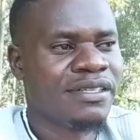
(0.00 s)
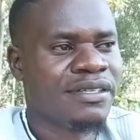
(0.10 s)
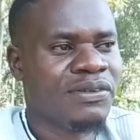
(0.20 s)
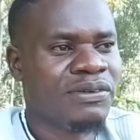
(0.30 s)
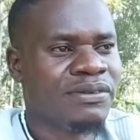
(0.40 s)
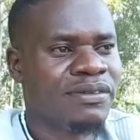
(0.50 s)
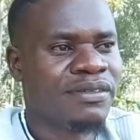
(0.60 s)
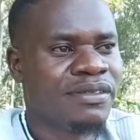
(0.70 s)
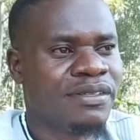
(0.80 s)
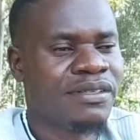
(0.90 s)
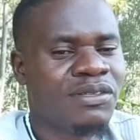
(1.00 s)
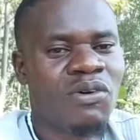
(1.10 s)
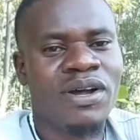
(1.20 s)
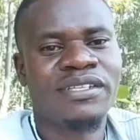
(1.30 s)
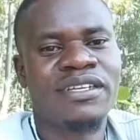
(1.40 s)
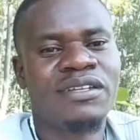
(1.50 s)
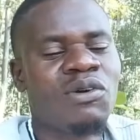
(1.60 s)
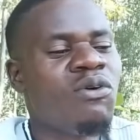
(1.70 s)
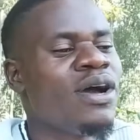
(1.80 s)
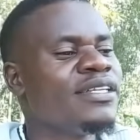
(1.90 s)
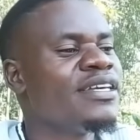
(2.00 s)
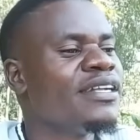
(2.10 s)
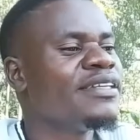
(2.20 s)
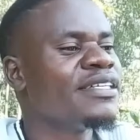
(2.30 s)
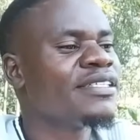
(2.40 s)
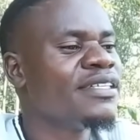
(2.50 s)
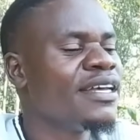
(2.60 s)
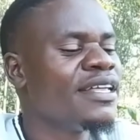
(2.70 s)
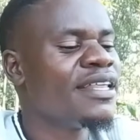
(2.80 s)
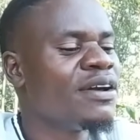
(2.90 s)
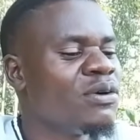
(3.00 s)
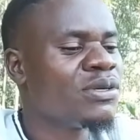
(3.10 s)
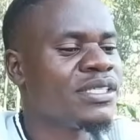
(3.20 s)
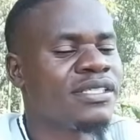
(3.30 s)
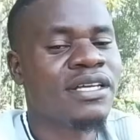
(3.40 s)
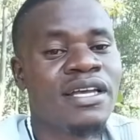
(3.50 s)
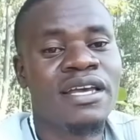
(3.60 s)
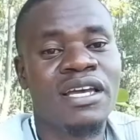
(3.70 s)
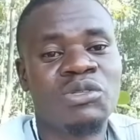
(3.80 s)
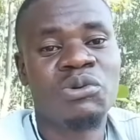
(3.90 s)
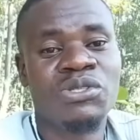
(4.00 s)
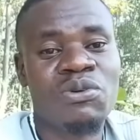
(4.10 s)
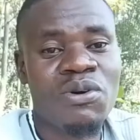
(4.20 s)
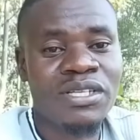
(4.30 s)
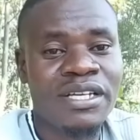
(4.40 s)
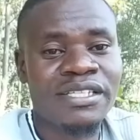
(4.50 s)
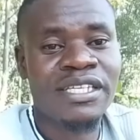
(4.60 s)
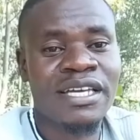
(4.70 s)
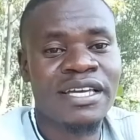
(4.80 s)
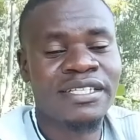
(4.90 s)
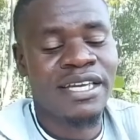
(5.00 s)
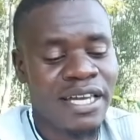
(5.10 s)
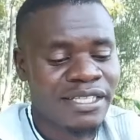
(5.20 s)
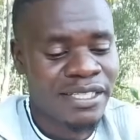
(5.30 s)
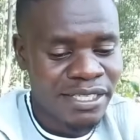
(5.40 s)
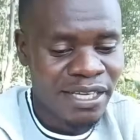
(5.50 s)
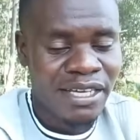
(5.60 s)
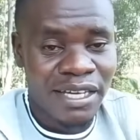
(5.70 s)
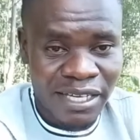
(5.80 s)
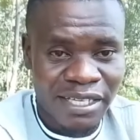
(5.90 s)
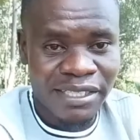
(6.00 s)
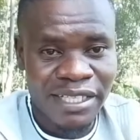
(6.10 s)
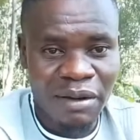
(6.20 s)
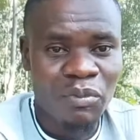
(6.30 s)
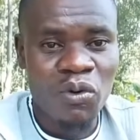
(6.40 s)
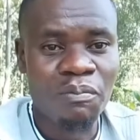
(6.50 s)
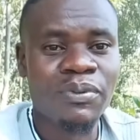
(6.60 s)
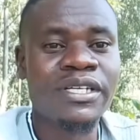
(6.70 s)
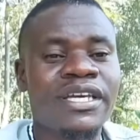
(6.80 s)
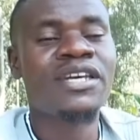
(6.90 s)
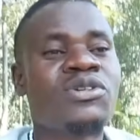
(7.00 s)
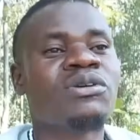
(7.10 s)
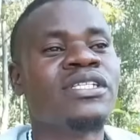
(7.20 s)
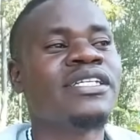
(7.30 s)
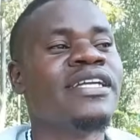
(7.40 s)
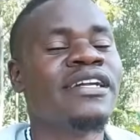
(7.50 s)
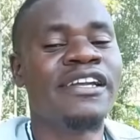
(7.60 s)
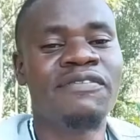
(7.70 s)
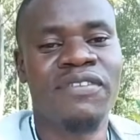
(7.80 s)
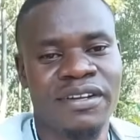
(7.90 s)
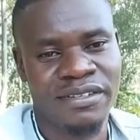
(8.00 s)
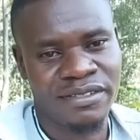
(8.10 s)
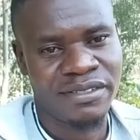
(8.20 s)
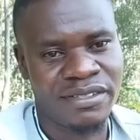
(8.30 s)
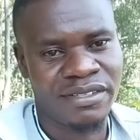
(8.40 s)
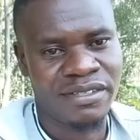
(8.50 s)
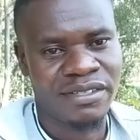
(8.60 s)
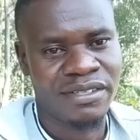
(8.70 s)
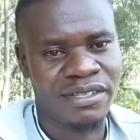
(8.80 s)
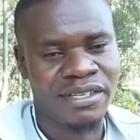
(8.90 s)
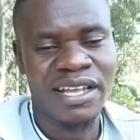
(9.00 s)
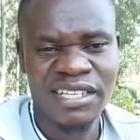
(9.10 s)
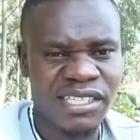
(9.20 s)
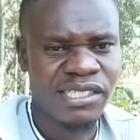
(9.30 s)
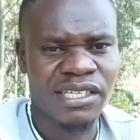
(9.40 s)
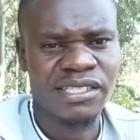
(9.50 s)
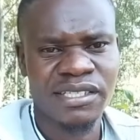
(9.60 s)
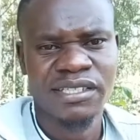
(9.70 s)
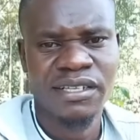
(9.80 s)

You know, no one no one killed the the, the horse. It was only the, it had some complications in the river. That is it.